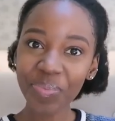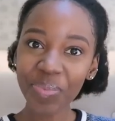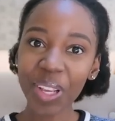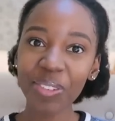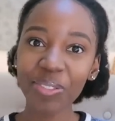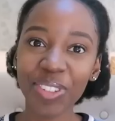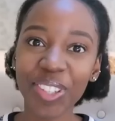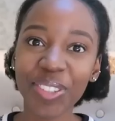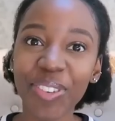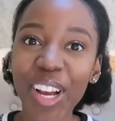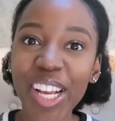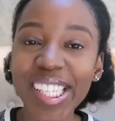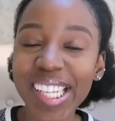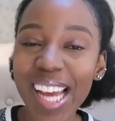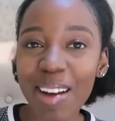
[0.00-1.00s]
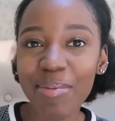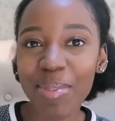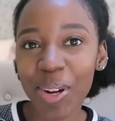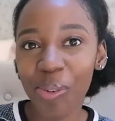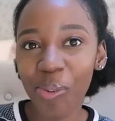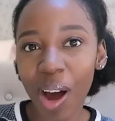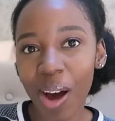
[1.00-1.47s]
For the first time
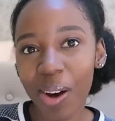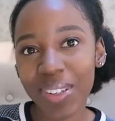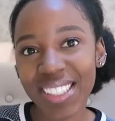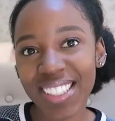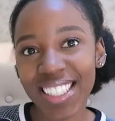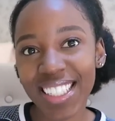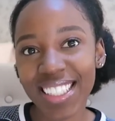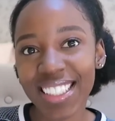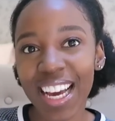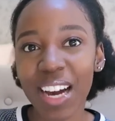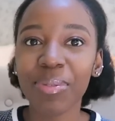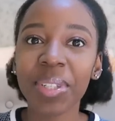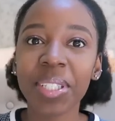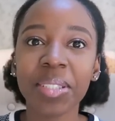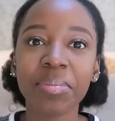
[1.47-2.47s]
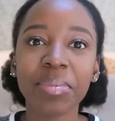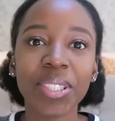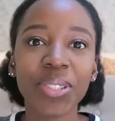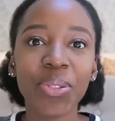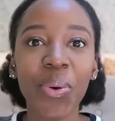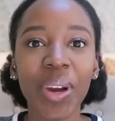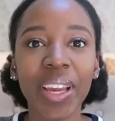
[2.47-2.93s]
in a while we're sitting down, we're going to be
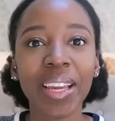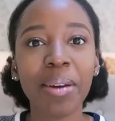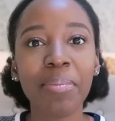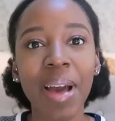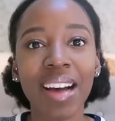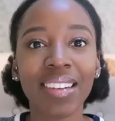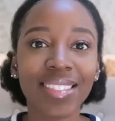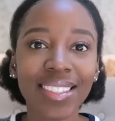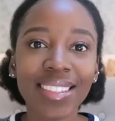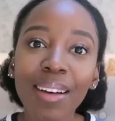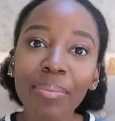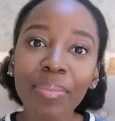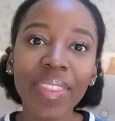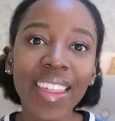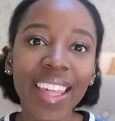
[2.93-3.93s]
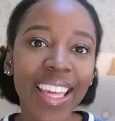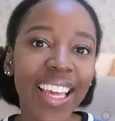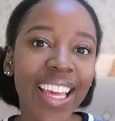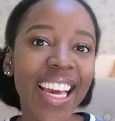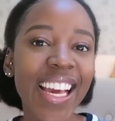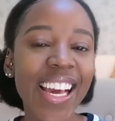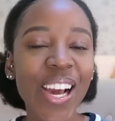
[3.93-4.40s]
talking about
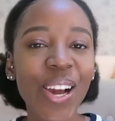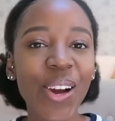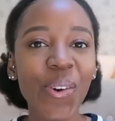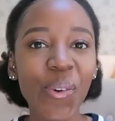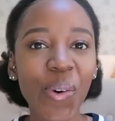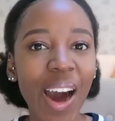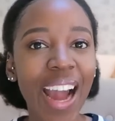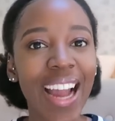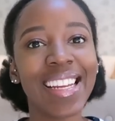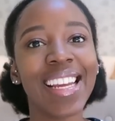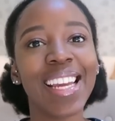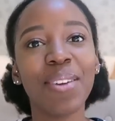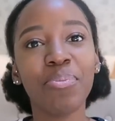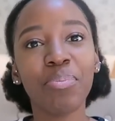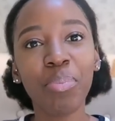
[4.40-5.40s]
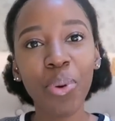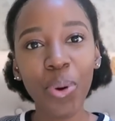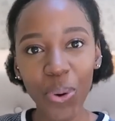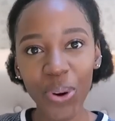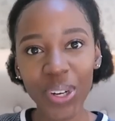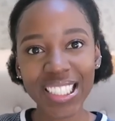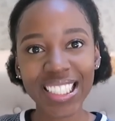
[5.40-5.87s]
something quite
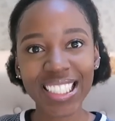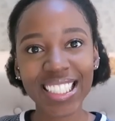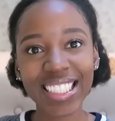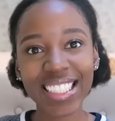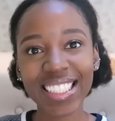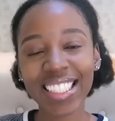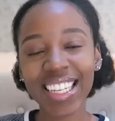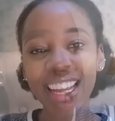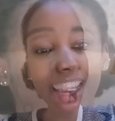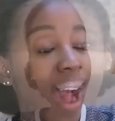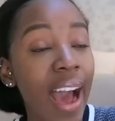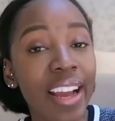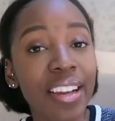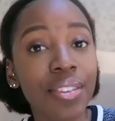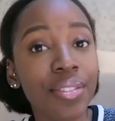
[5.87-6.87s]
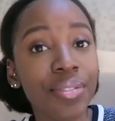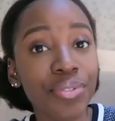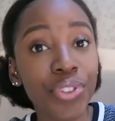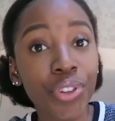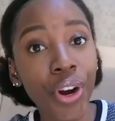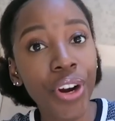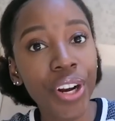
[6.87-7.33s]
important. I've
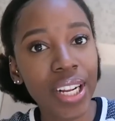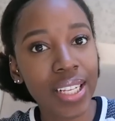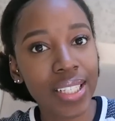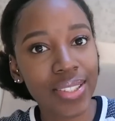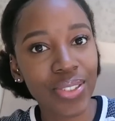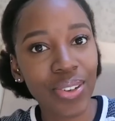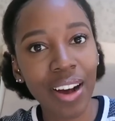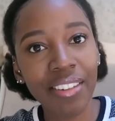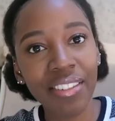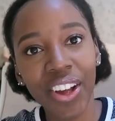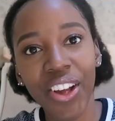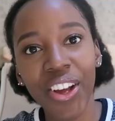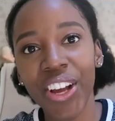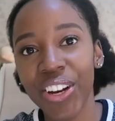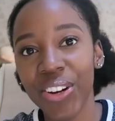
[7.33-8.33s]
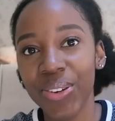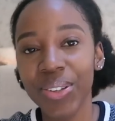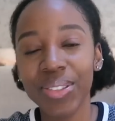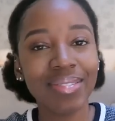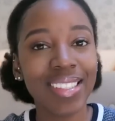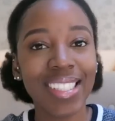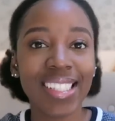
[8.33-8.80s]
noticed or I've heard
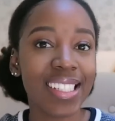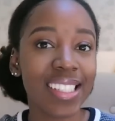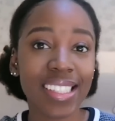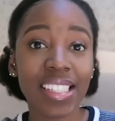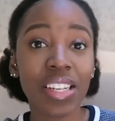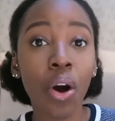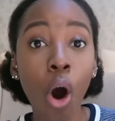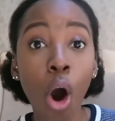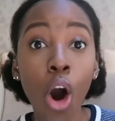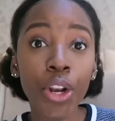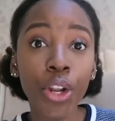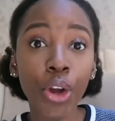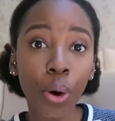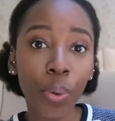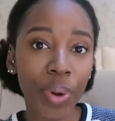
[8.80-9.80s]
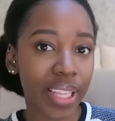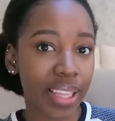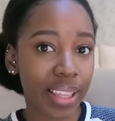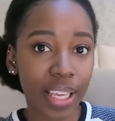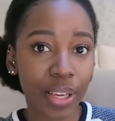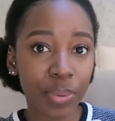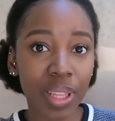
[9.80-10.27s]
or this is an ongoing
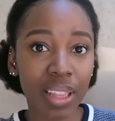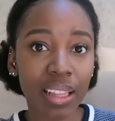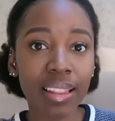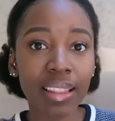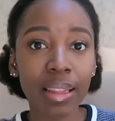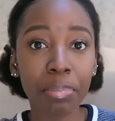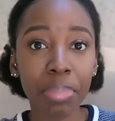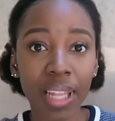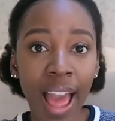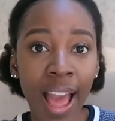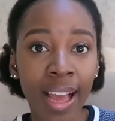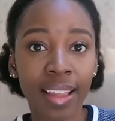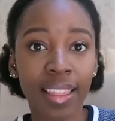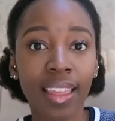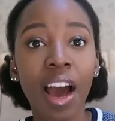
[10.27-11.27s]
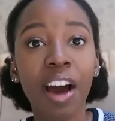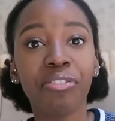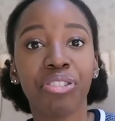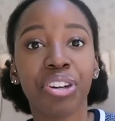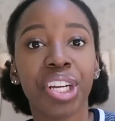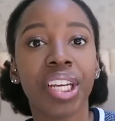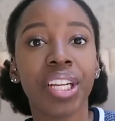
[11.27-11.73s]
thing within the black, the
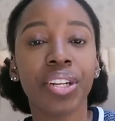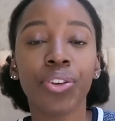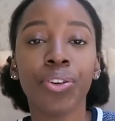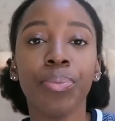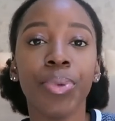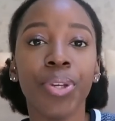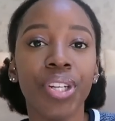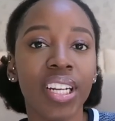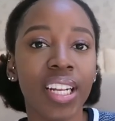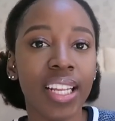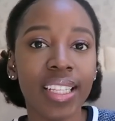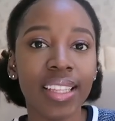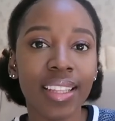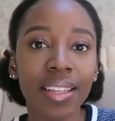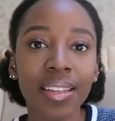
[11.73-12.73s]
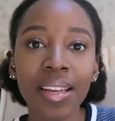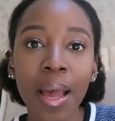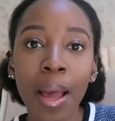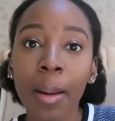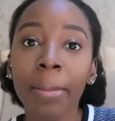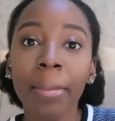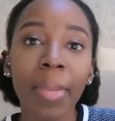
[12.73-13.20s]
African community, the
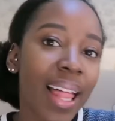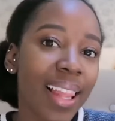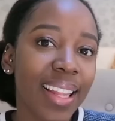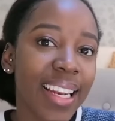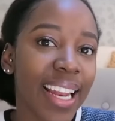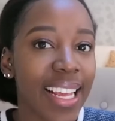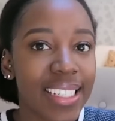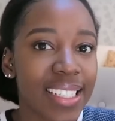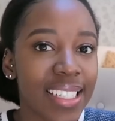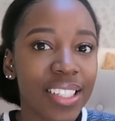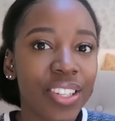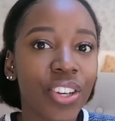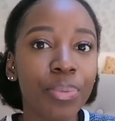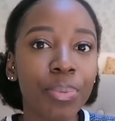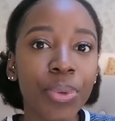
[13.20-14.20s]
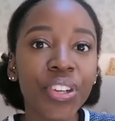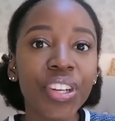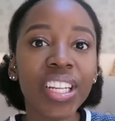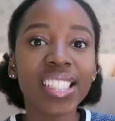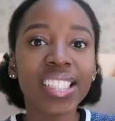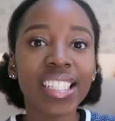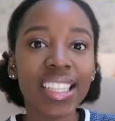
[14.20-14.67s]
melanated
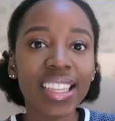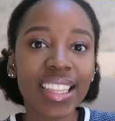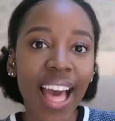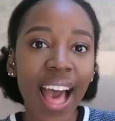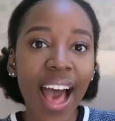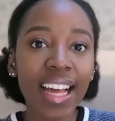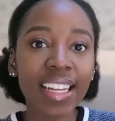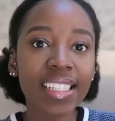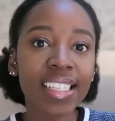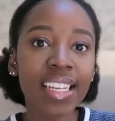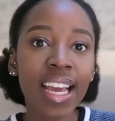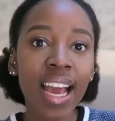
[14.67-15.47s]
community that